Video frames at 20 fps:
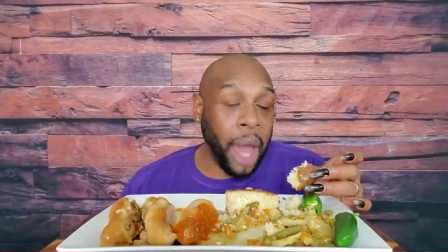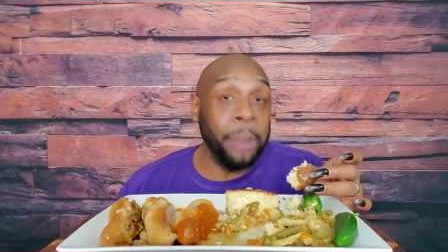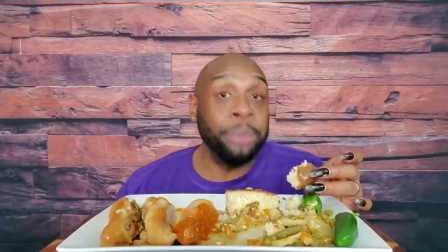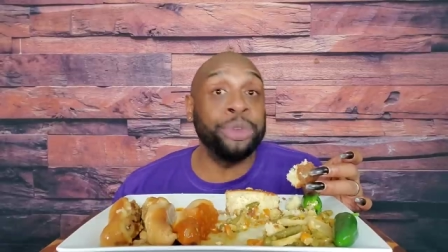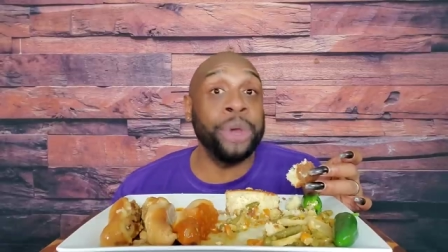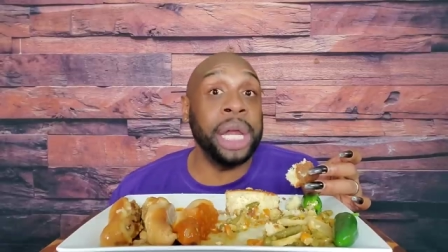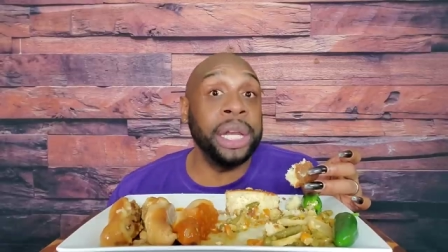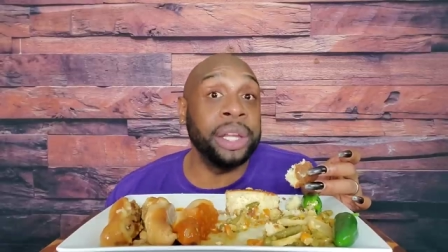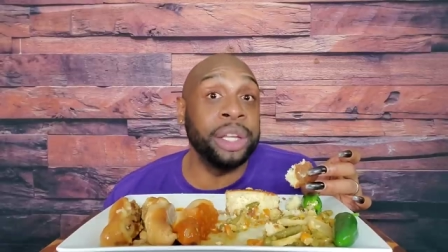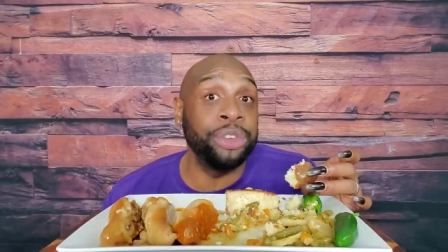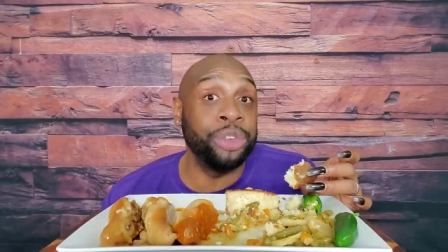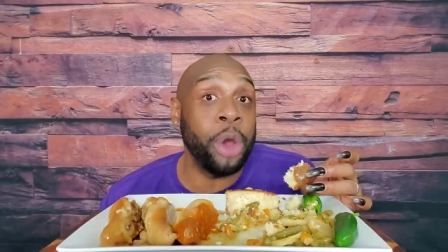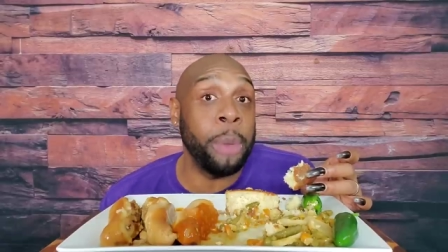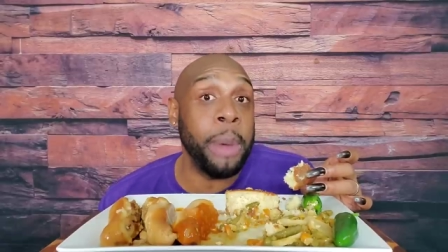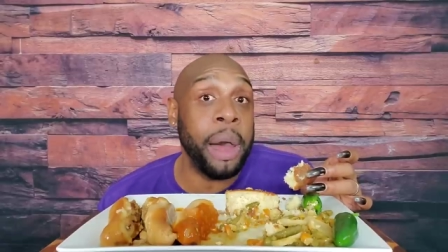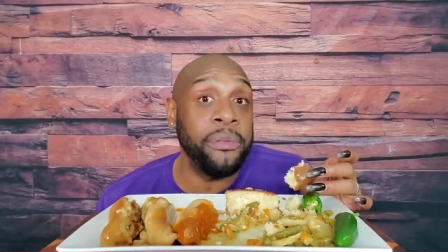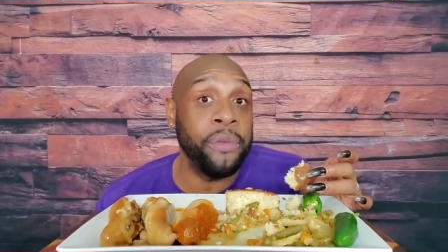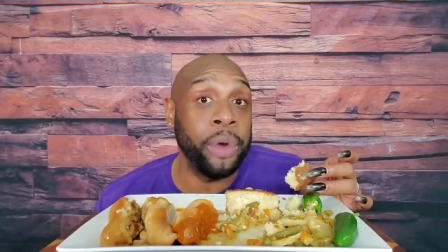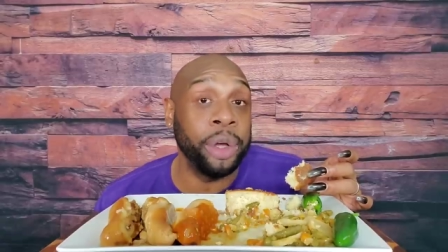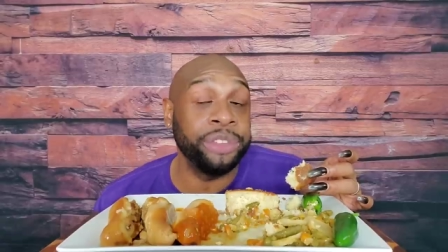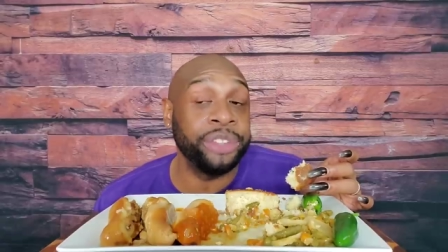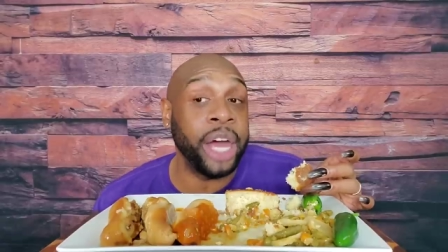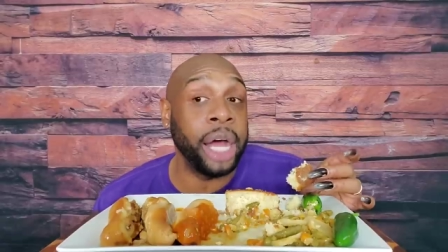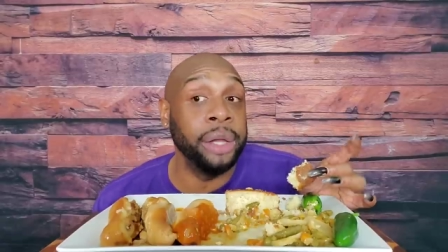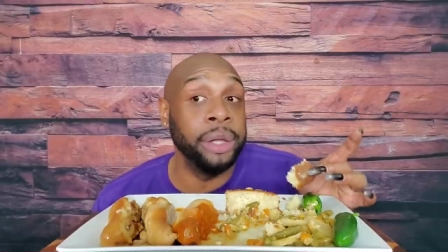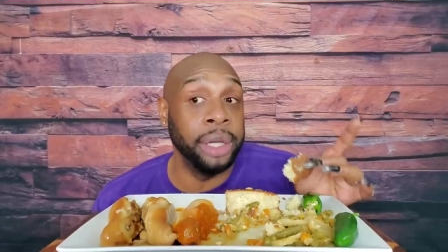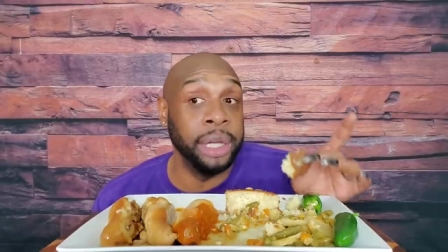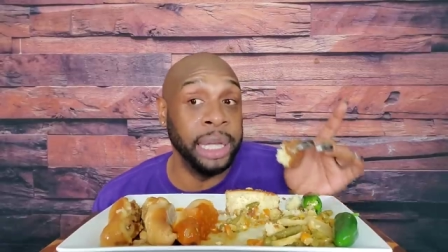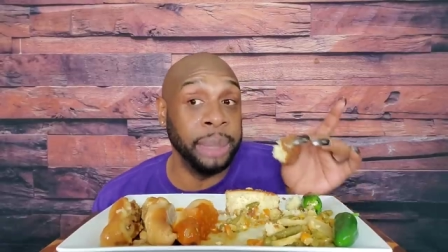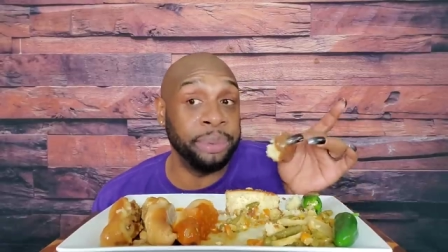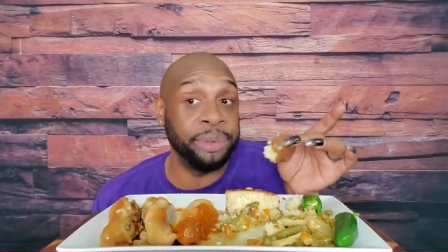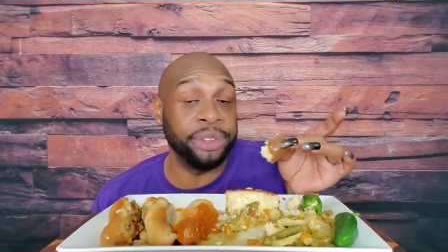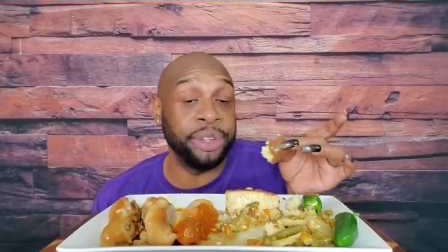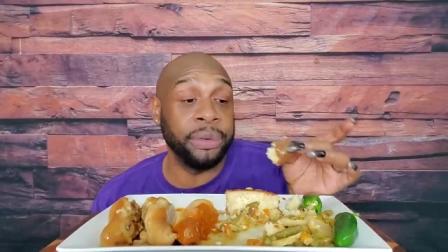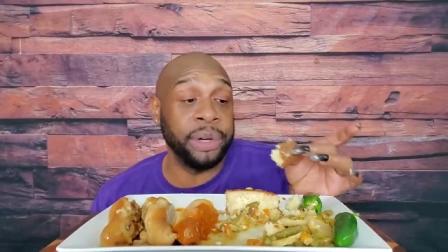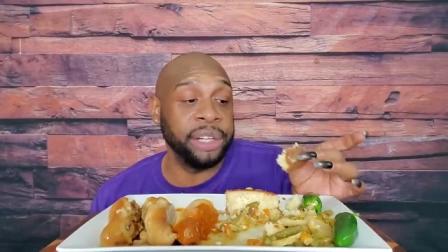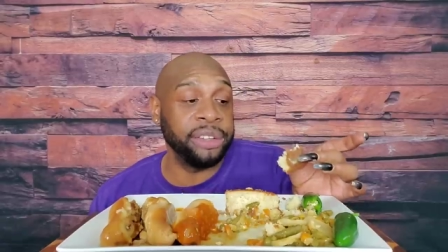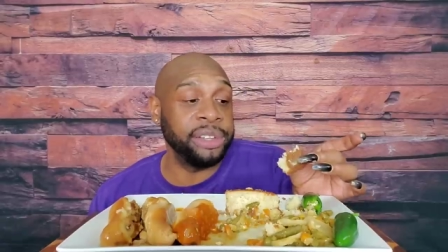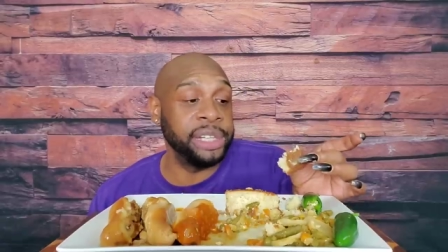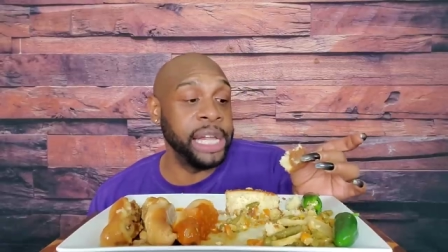I'm trying to control my voice, y'all. Little Lips is
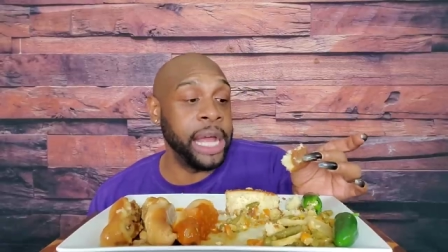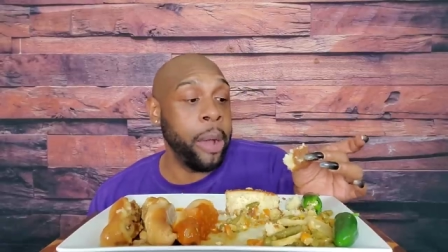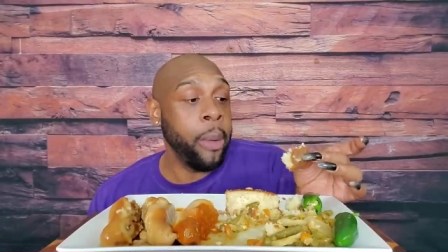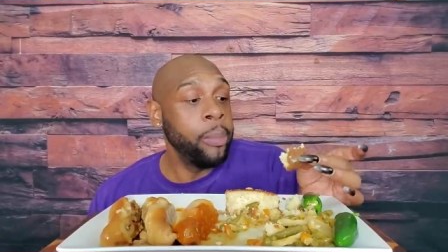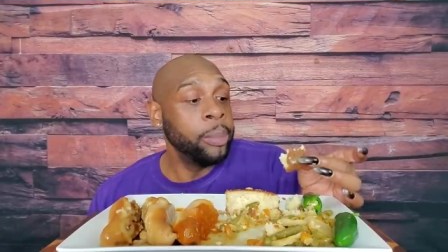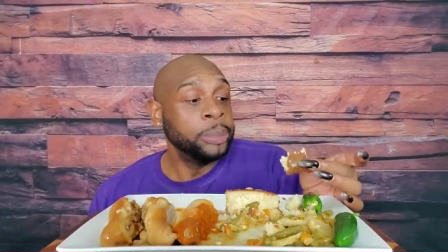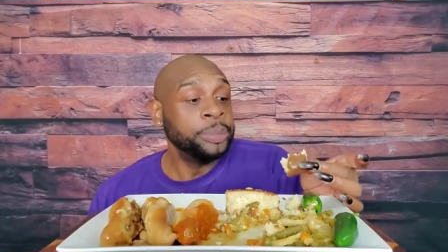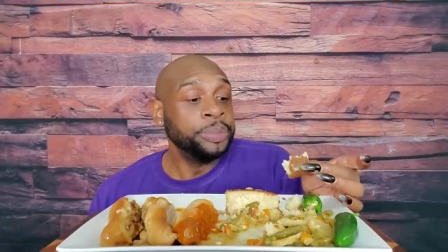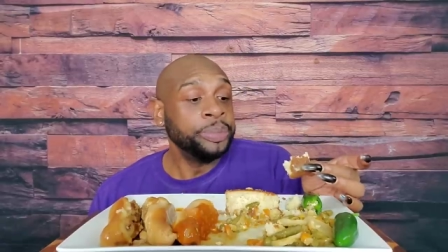over there asleep.